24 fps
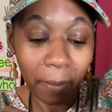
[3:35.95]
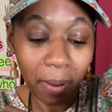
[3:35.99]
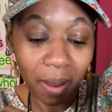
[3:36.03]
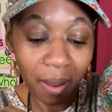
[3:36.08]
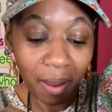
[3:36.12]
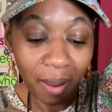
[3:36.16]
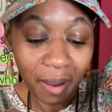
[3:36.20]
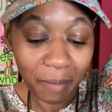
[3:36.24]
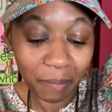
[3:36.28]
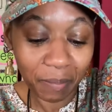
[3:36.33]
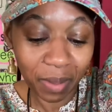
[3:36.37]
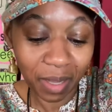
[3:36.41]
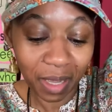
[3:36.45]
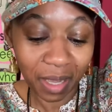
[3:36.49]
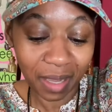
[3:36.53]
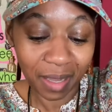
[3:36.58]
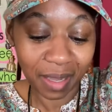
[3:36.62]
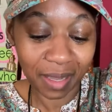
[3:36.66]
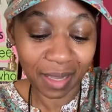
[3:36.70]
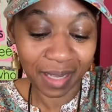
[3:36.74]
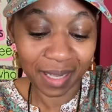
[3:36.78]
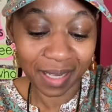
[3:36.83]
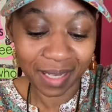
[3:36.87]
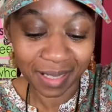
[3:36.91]

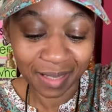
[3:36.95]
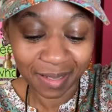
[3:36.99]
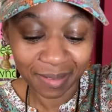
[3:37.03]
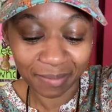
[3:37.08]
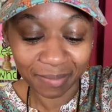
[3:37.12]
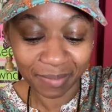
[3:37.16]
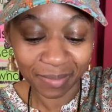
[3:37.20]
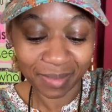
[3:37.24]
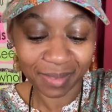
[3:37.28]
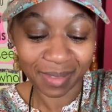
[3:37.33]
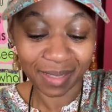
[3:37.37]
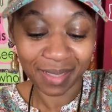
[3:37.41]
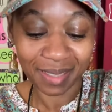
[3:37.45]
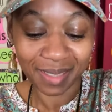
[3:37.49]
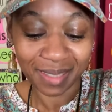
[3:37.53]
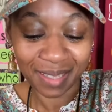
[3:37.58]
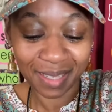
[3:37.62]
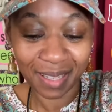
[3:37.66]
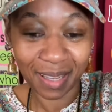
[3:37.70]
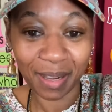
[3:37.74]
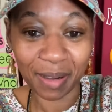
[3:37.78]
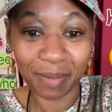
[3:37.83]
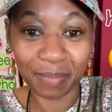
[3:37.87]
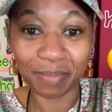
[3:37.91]
Pumpkin.
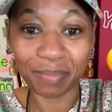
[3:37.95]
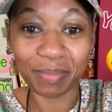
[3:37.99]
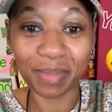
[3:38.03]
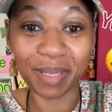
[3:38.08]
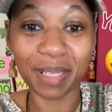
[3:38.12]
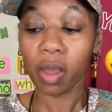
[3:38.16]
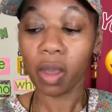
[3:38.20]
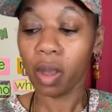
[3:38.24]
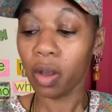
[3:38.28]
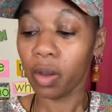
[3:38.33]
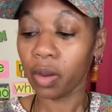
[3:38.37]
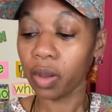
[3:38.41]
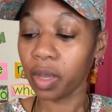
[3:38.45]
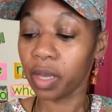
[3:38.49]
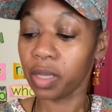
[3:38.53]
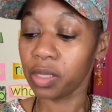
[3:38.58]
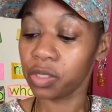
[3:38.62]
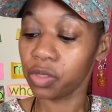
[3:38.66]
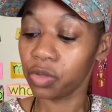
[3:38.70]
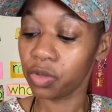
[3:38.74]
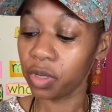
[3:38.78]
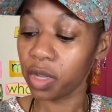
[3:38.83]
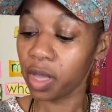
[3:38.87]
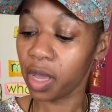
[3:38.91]
Yum. Okay, so
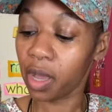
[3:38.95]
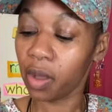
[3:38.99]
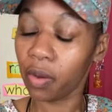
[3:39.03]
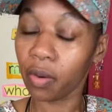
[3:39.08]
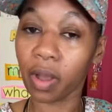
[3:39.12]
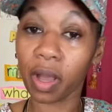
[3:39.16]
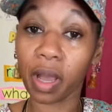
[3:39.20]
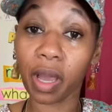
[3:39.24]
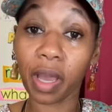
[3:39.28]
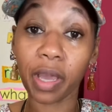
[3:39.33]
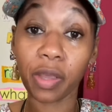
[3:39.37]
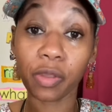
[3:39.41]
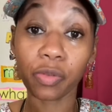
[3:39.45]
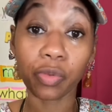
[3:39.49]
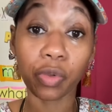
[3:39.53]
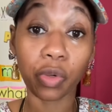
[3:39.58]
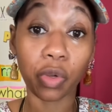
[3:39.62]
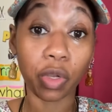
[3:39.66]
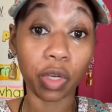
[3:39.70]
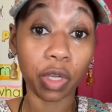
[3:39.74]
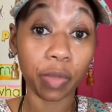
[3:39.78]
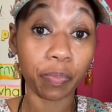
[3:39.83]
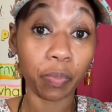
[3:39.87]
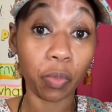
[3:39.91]
now guys, we're
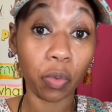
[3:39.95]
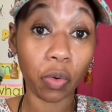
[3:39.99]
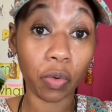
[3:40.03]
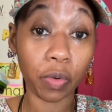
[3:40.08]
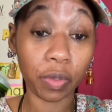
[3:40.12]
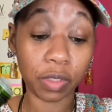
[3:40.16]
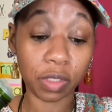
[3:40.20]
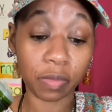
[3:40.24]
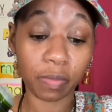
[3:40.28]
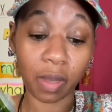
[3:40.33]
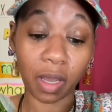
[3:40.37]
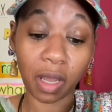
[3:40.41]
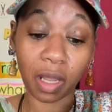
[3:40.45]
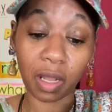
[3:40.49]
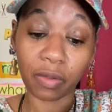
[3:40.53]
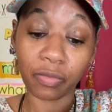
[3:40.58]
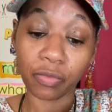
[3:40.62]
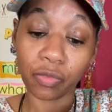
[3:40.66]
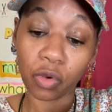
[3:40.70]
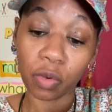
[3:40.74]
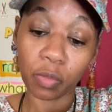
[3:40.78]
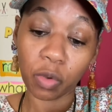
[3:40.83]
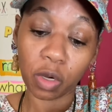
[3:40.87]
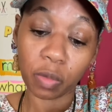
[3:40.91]
going to pour in some olive
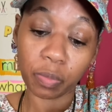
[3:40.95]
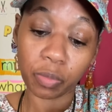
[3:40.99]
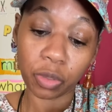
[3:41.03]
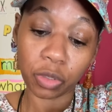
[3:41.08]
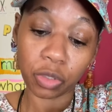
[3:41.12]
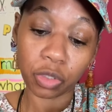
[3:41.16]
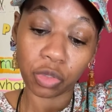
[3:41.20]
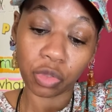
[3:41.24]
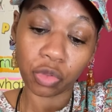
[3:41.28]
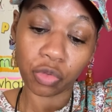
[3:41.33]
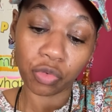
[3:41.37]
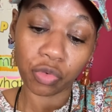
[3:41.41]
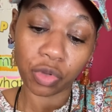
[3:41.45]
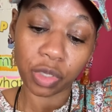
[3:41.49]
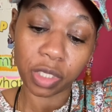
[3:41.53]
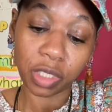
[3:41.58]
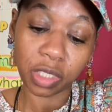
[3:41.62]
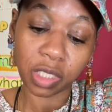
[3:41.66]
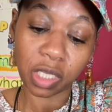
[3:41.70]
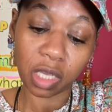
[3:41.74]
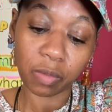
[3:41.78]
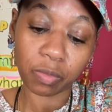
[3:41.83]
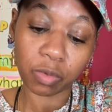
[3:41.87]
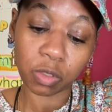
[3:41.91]
oil. I'm going to put 3
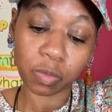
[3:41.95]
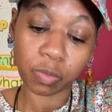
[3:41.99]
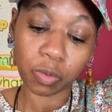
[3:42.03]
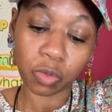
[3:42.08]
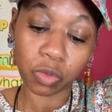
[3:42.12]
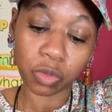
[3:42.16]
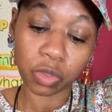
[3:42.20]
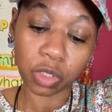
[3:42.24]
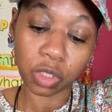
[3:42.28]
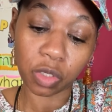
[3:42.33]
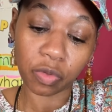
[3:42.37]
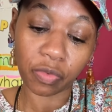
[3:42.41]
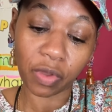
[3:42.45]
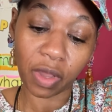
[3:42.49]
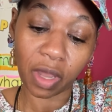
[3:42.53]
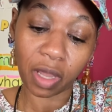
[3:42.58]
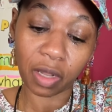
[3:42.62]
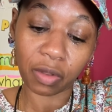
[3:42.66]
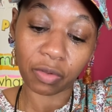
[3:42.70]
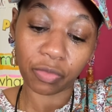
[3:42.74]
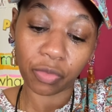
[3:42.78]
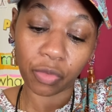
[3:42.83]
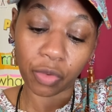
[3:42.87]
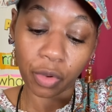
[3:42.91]
tablespoons of
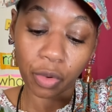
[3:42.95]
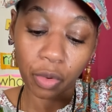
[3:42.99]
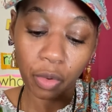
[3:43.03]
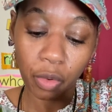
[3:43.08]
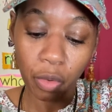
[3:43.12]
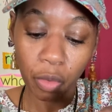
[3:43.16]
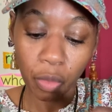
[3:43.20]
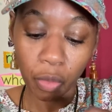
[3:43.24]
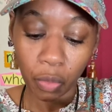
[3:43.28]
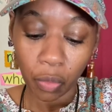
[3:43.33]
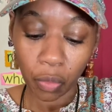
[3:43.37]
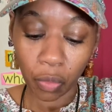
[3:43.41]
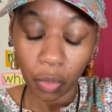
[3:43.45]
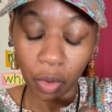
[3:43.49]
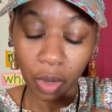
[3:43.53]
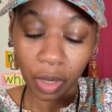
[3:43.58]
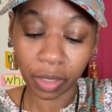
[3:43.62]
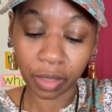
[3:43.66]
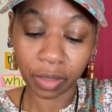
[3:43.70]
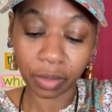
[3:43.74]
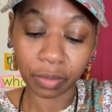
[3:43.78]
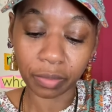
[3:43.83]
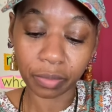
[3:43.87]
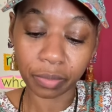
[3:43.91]
olive oil.
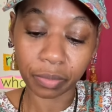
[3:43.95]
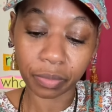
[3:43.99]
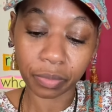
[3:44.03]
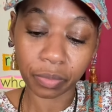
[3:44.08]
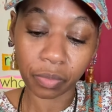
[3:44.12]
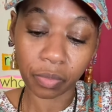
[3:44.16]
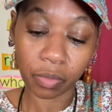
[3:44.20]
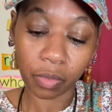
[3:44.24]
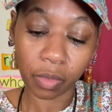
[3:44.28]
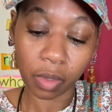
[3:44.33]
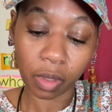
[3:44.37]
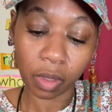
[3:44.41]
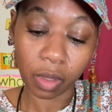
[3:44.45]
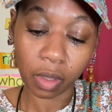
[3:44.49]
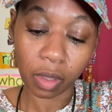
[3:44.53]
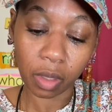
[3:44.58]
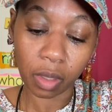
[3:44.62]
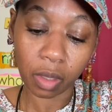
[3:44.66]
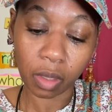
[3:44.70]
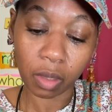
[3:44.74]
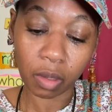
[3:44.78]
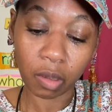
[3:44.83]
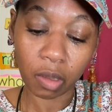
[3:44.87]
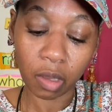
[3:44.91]
1,
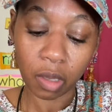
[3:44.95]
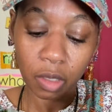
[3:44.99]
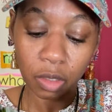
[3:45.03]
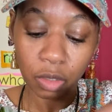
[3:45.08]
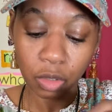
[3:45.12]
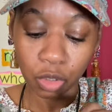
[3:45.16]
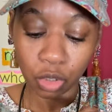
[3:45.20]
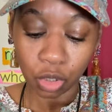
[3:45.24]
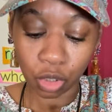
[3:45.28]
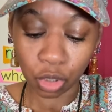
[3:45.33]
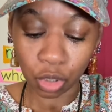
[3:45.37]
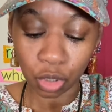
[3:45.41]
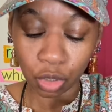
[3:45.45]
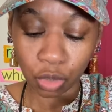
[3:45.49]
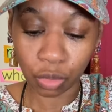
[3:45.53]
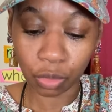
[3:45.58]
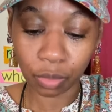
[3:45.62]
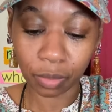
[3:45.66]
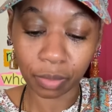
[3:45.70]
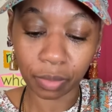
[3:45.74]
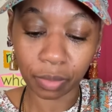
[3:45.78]
2,